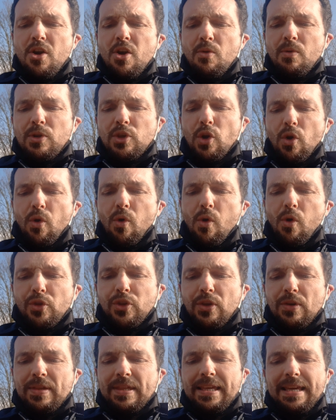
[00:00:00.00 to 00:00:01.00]
which
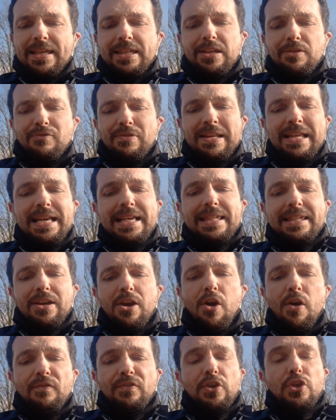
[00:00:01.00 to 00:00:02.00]
also sees the release
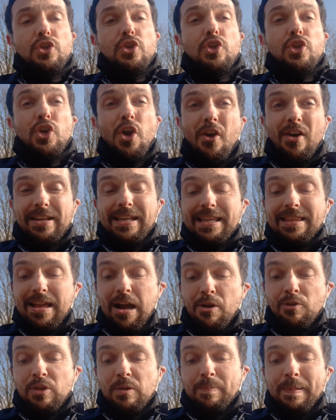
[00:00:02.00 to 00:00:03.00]
of Shiny
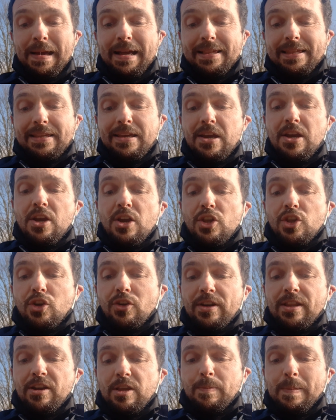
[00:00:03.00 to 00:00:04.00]
Nosepass.
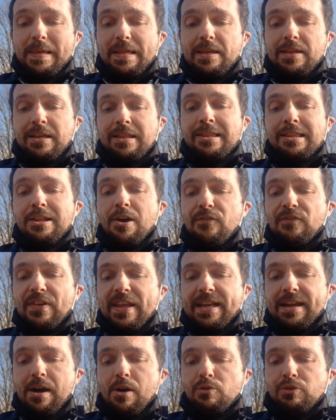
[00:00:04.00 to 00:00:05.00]
Shiny Nosepass is a
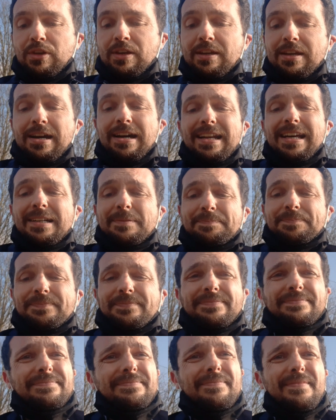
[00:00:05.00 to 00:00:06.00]
lovely golden colour.
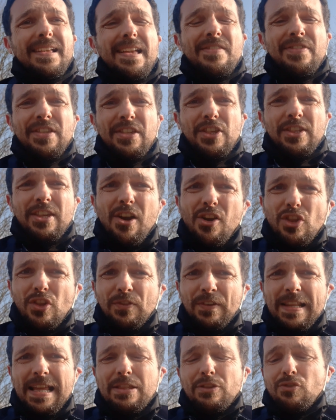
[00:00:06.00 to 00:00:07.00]
The Search
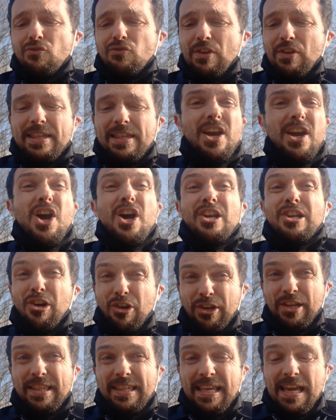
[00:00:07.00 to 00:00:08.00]
for Legendaries,
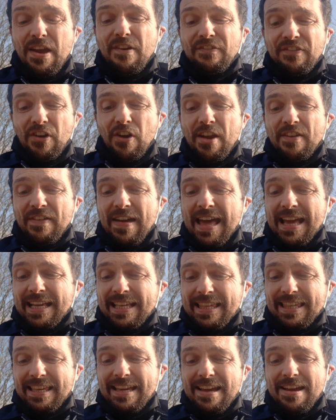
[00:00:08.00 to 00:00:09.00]
look at tier 5
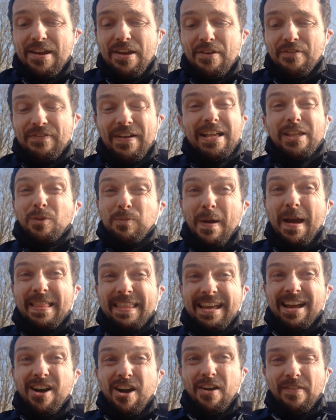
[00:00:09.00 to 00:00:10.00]
eggs. That's where
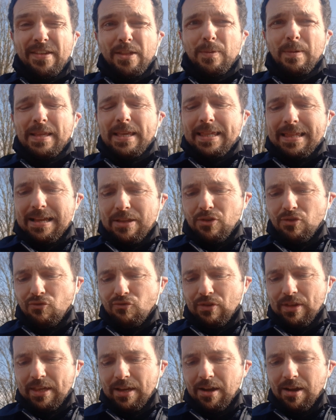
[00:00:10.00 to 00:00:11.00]
they are, that's where these
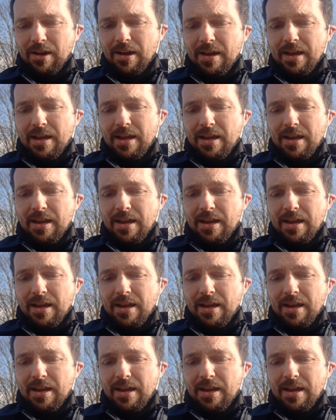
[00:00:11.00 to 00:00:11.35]
Legendaries are.